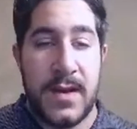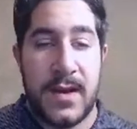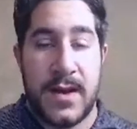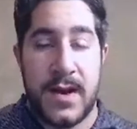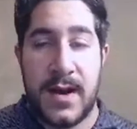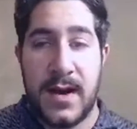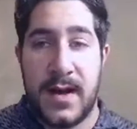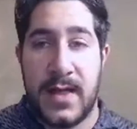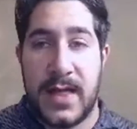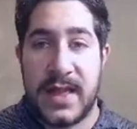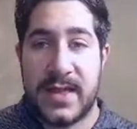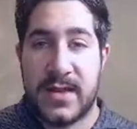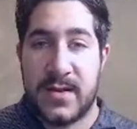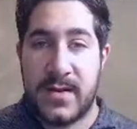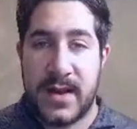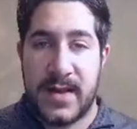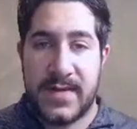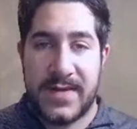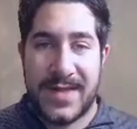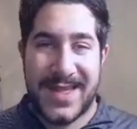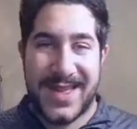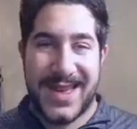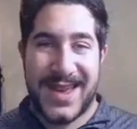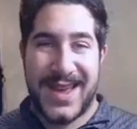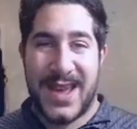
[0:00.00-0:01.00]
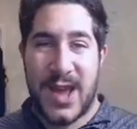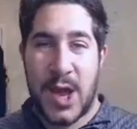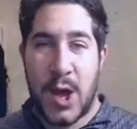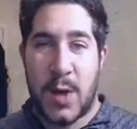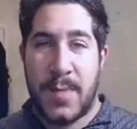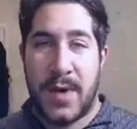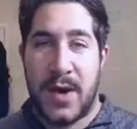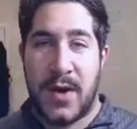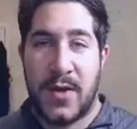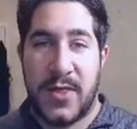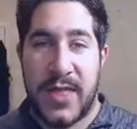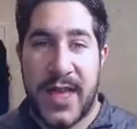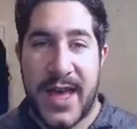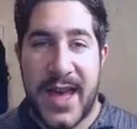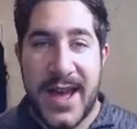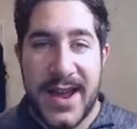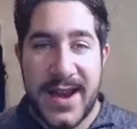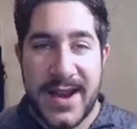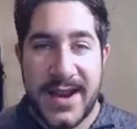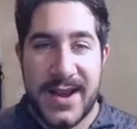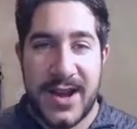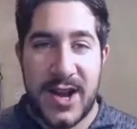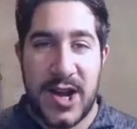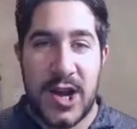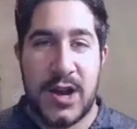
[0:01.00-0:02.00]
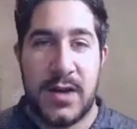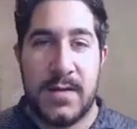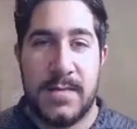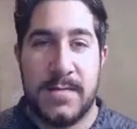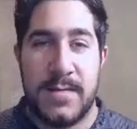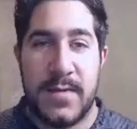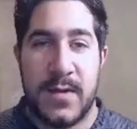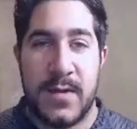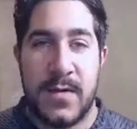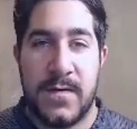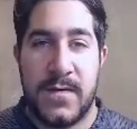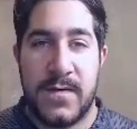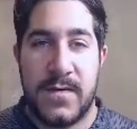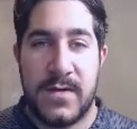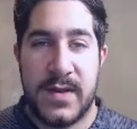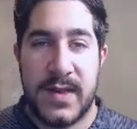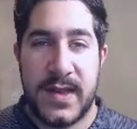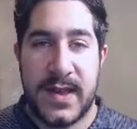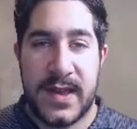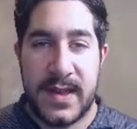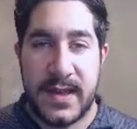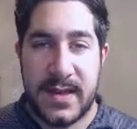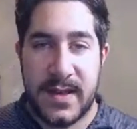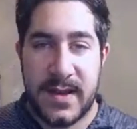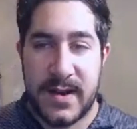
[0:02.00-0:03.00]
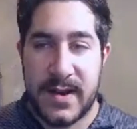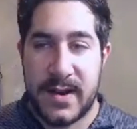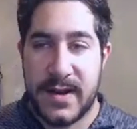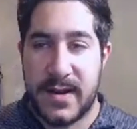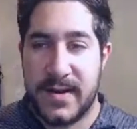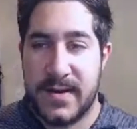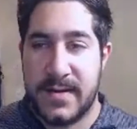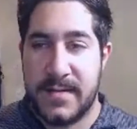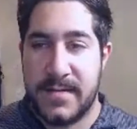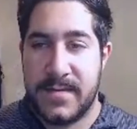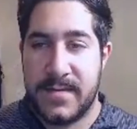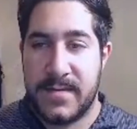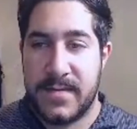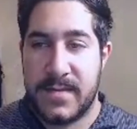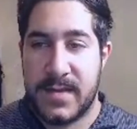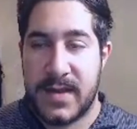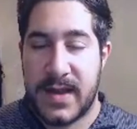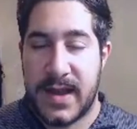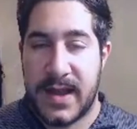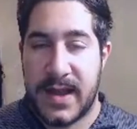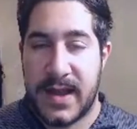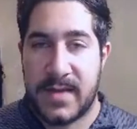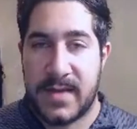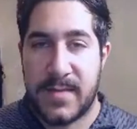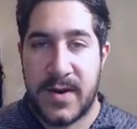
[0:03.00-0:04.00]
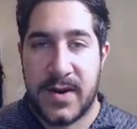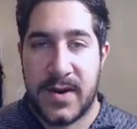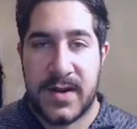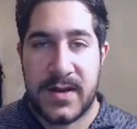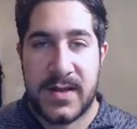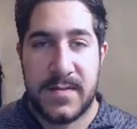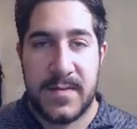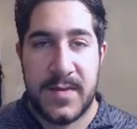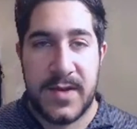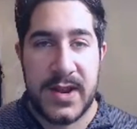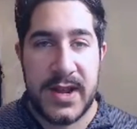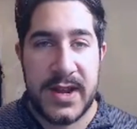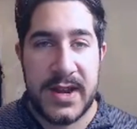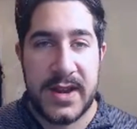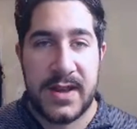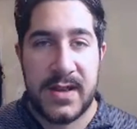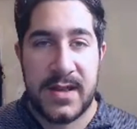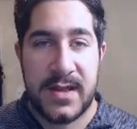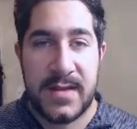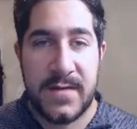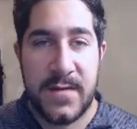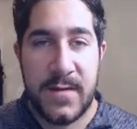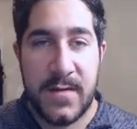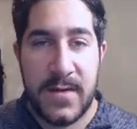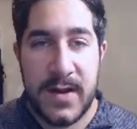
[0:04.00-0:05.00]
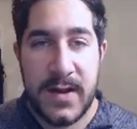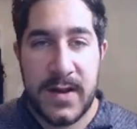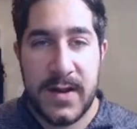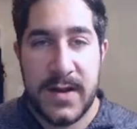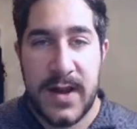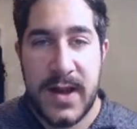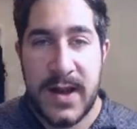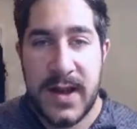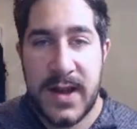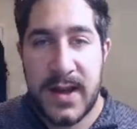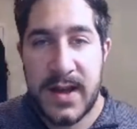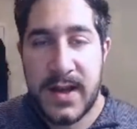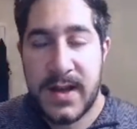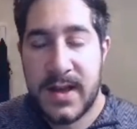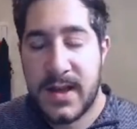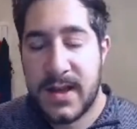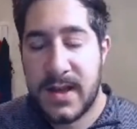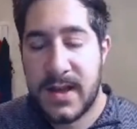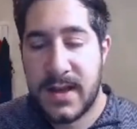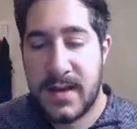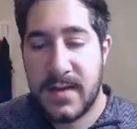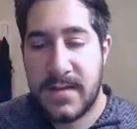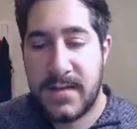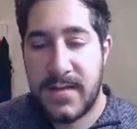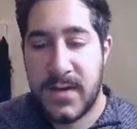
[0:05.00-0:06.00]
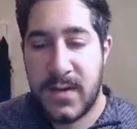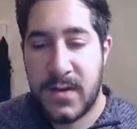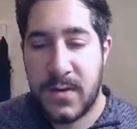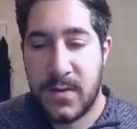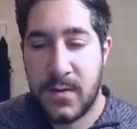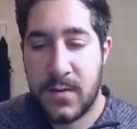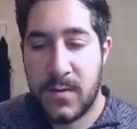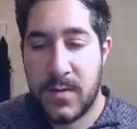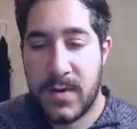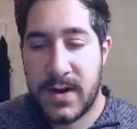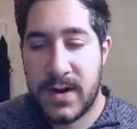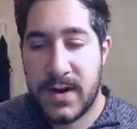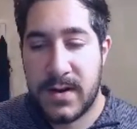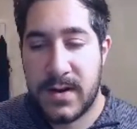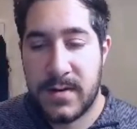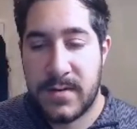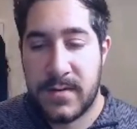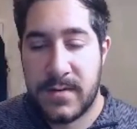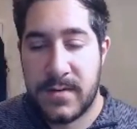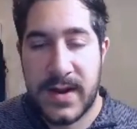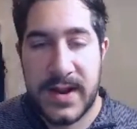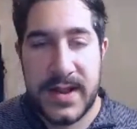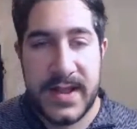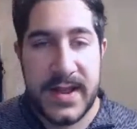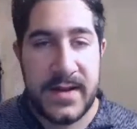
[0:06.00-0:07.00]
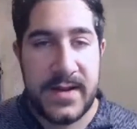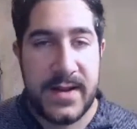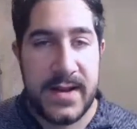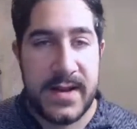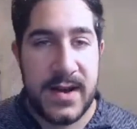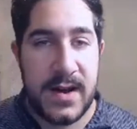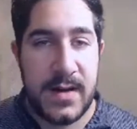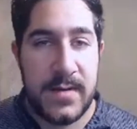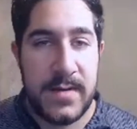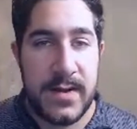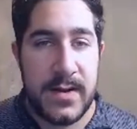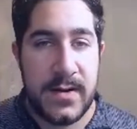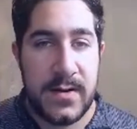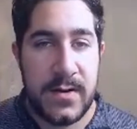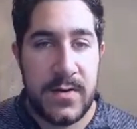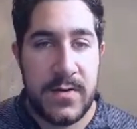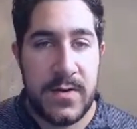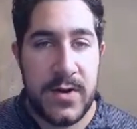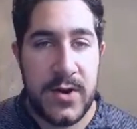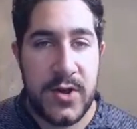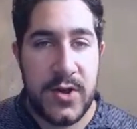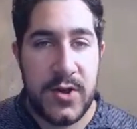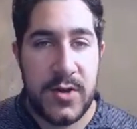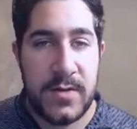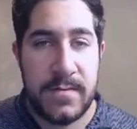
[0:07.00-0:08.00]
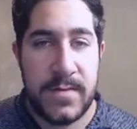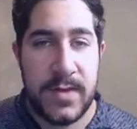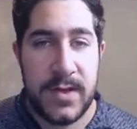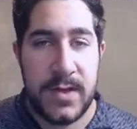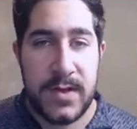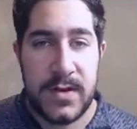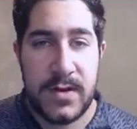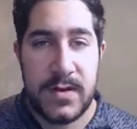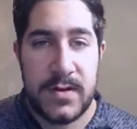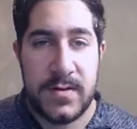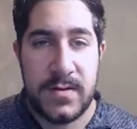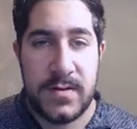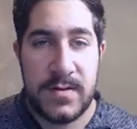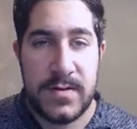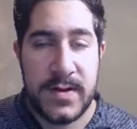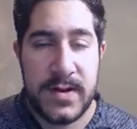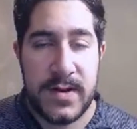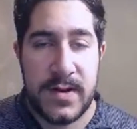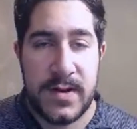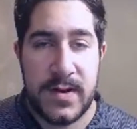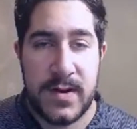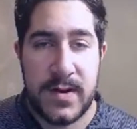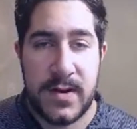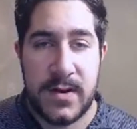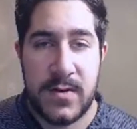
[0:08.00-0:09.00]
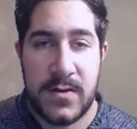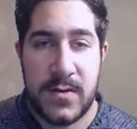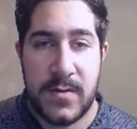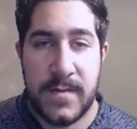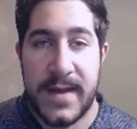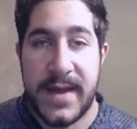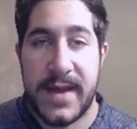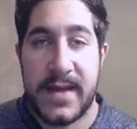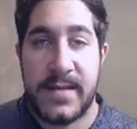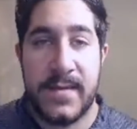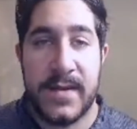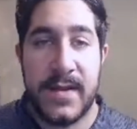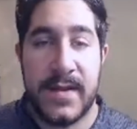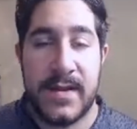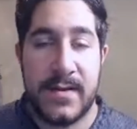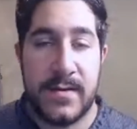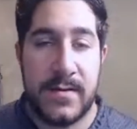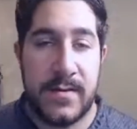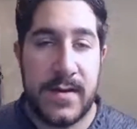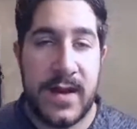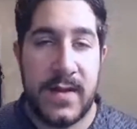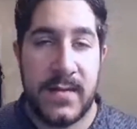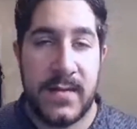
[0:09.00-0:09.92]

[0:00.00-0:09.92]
that's all I have to say about that. Hopefully, I sparked some good ideas for you. If you want to write down a comment or question below, or make me or